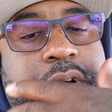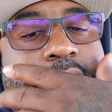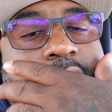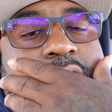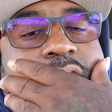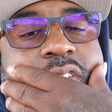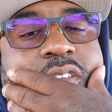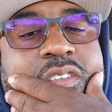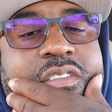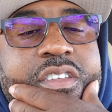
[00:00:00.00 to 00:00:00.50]

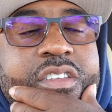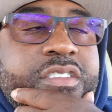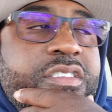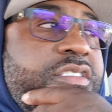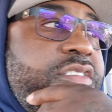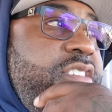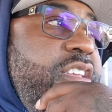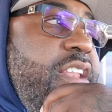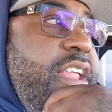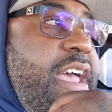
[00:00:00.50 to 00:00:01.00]
Brothers and
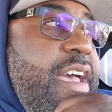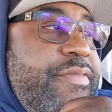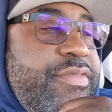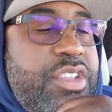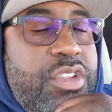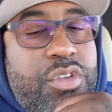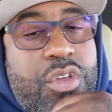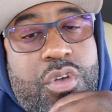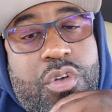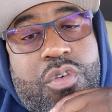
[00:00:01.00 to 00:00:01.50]
sisters, good
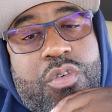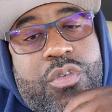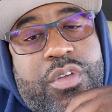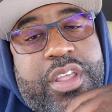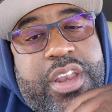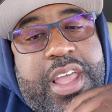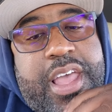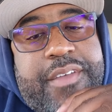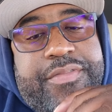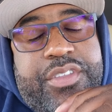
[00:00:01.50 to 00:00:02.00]
afternoon.
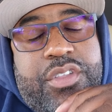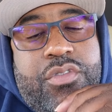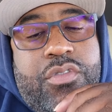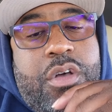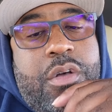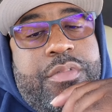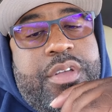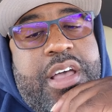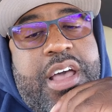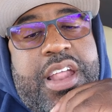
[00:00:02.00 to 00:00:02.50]
Good
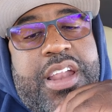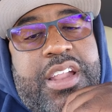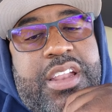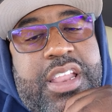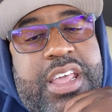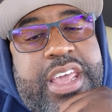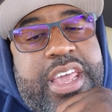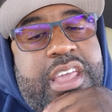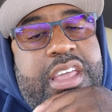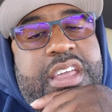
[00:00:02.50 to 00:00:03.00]
afternoon. I'm kind of
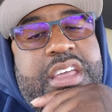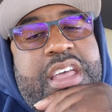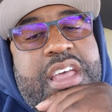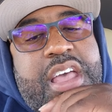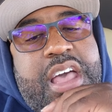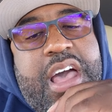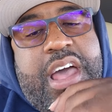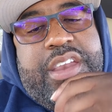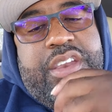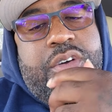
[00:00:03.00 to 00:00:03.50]
late.
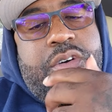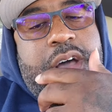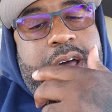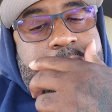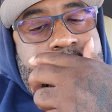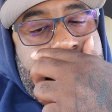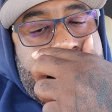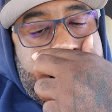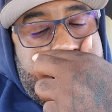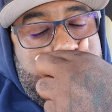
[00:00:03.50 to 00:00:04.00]
I know
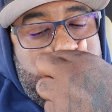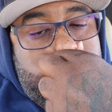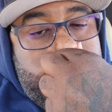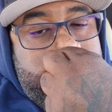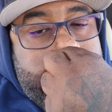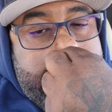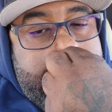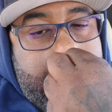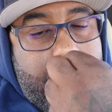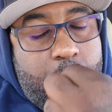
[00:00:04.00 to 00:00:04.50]
I needed to
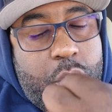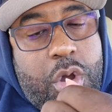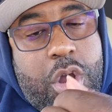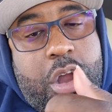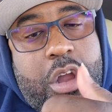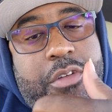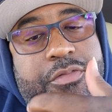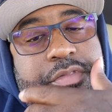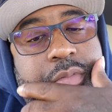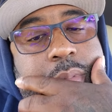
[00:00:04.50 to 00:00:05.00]
bring that
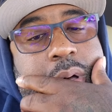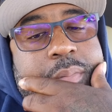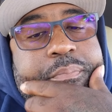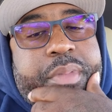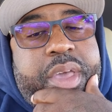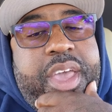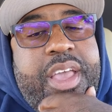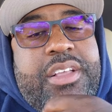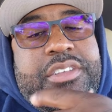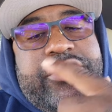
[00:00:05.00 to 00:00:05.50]
word for my
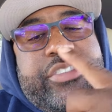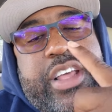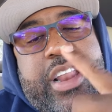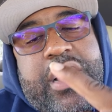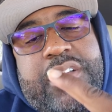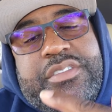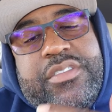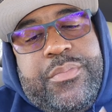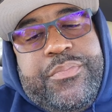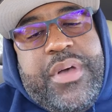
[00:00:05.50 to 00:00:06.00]
man. Shout
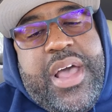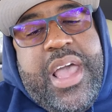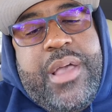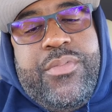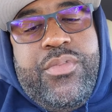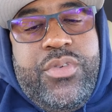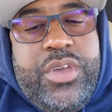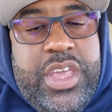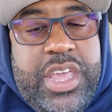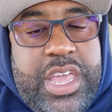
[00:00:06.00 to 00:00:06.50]
out to
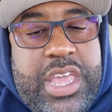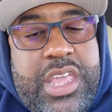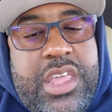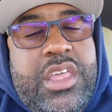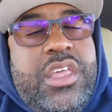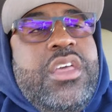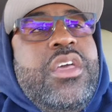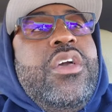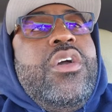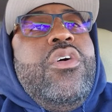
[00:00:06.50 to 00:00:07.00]
Bible E
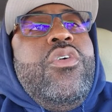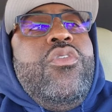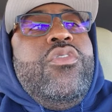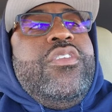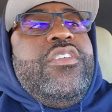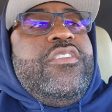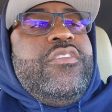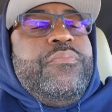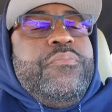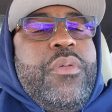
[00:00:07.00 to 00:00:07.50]

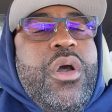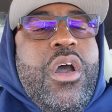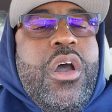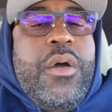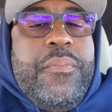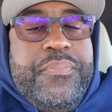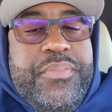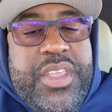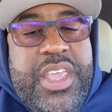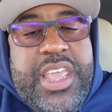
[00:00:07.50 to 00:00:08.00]
on his
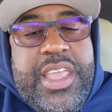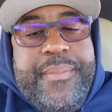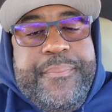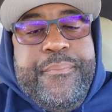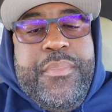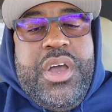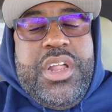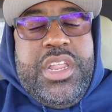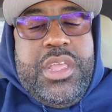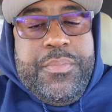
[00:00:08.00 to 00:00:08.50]
Mob Deep
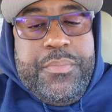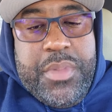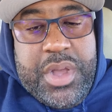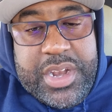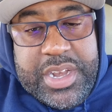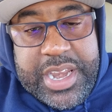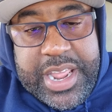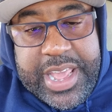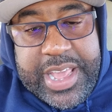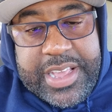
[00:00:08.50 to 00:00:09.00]
Money
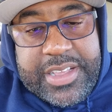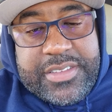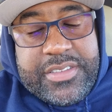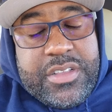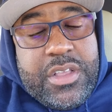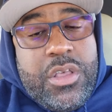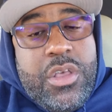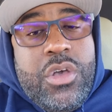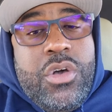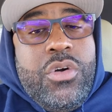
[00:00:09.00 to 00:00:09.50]

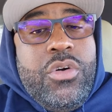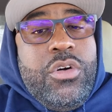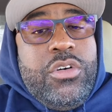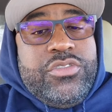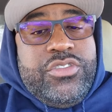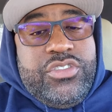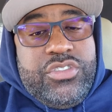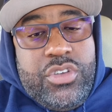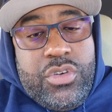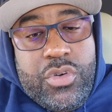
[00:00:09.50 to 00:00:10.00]
Mondays.
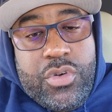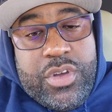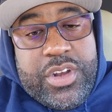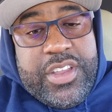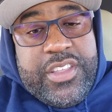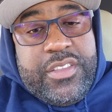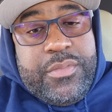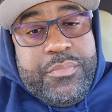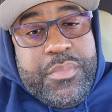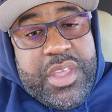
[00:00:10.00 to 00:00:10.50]
Also on
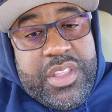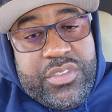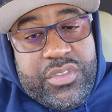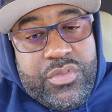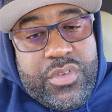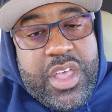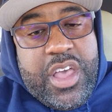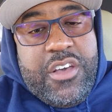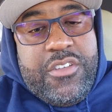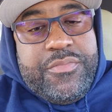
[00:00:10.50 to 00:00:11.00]
his
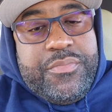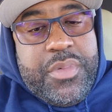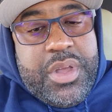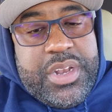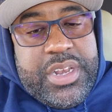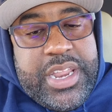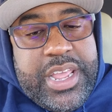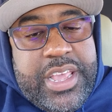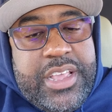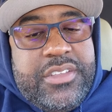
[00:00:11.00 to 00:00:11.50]
Mental Health
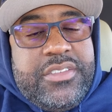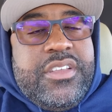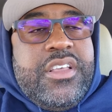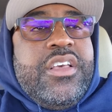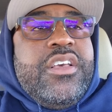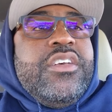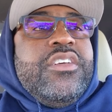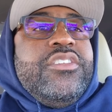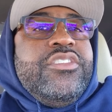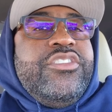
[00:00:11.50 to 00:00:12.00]
Mondays.
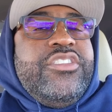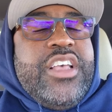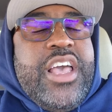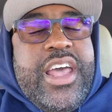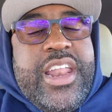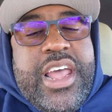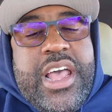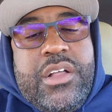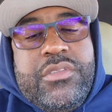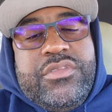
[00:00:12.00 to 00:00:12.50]

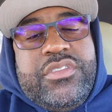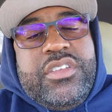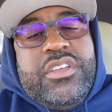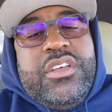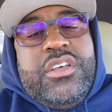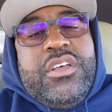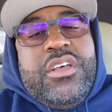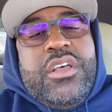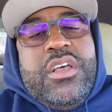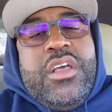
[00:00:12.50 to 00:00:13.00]
Shout out
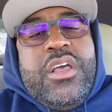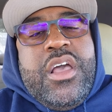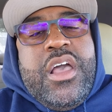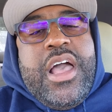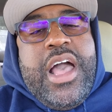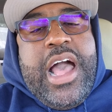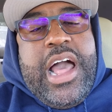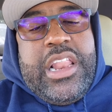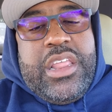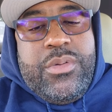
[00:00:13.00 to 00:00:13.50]
to
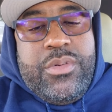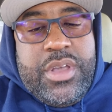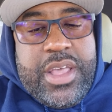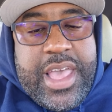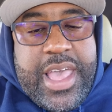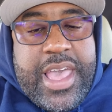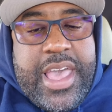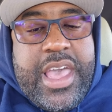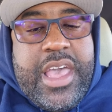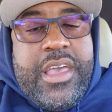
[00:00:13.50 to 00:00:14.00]
Hollywood
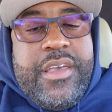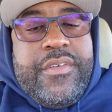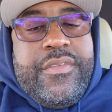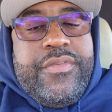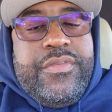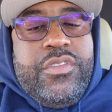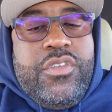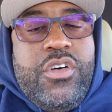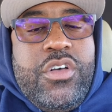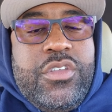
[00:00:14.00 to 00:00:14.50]

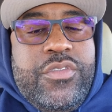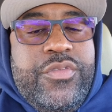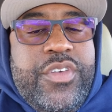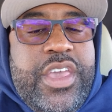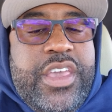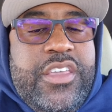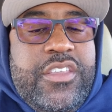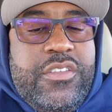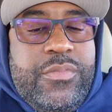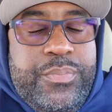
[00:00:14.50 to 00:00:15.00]
Have, Las
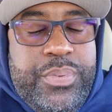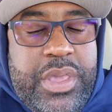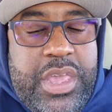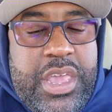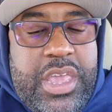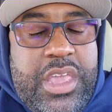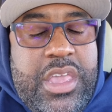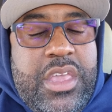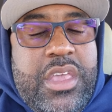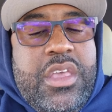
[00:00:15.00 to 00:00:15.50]
Vegas
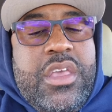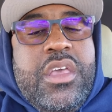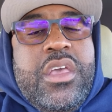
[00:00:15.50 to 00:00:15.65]
P.